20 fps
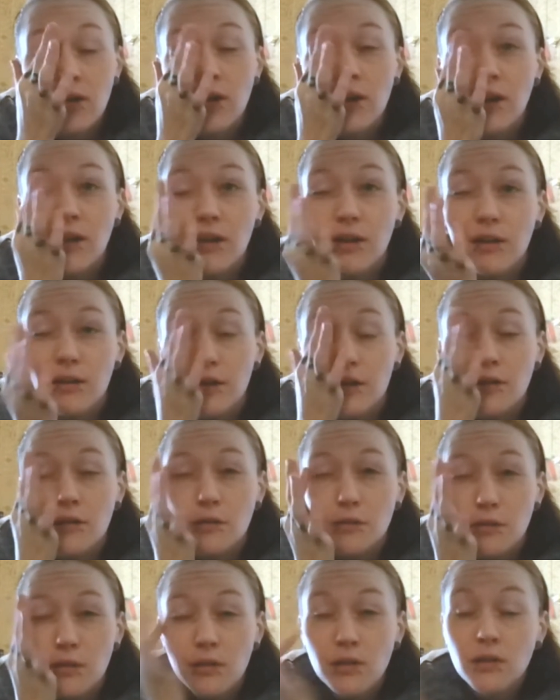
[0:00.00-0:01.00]
I
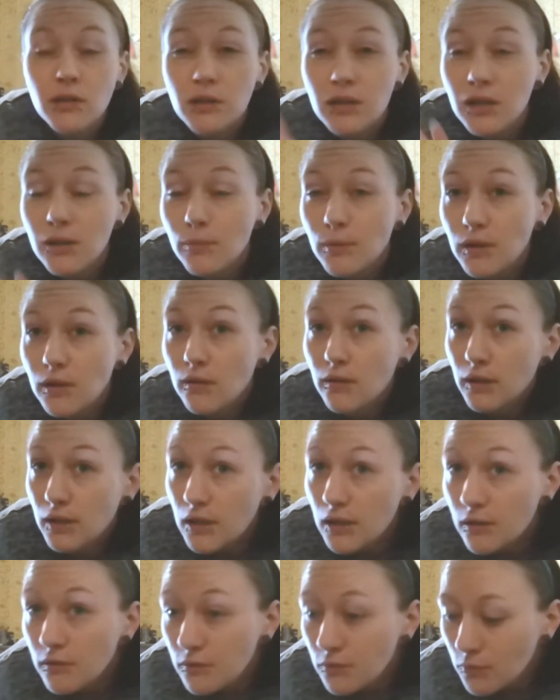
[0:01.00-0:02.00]
know,
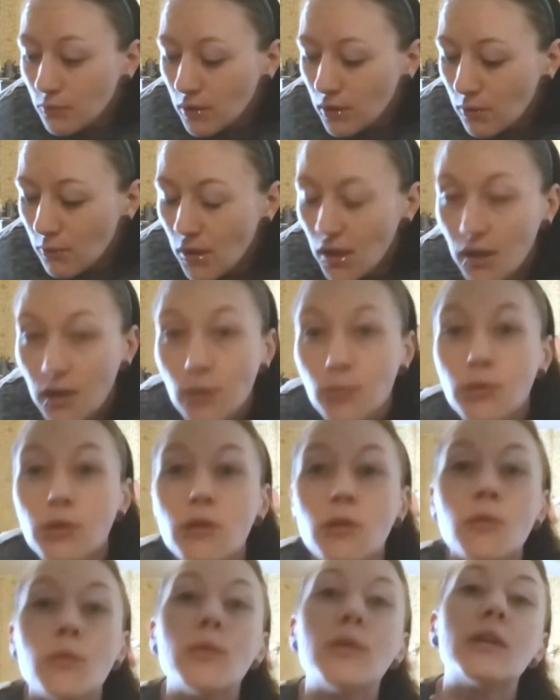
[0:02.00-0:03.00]
typically with makeup you're
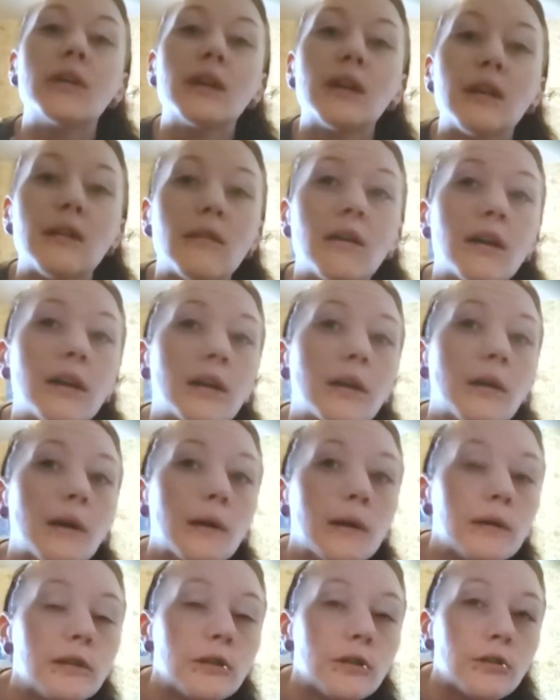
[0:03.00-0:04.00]
going to want to get like
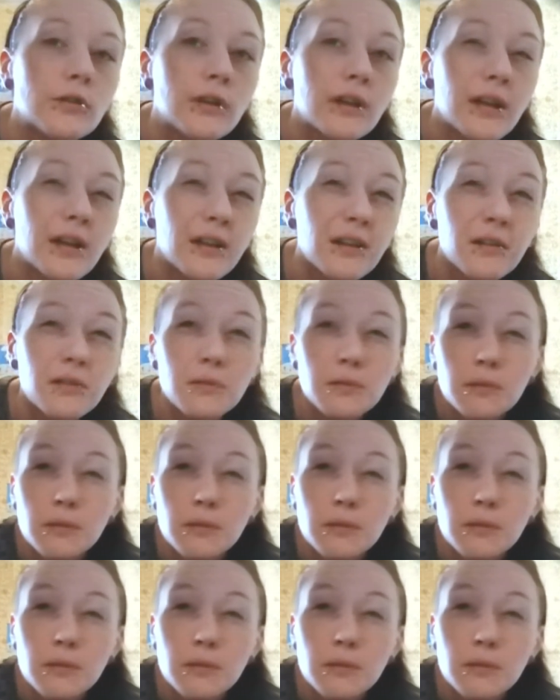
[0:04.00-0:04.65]
your neck